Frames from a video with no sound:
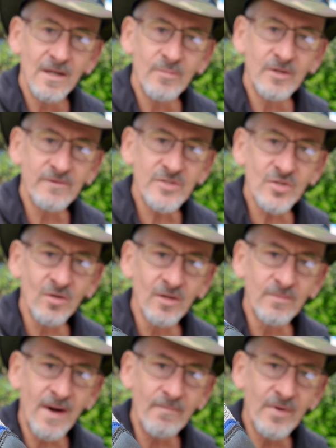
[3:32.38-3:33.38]
bit of a
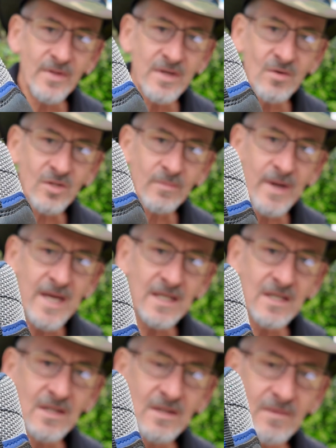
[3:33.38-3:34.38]
solid bumper there at the
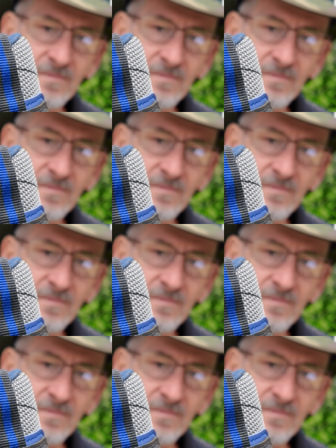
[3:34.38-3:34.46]
back.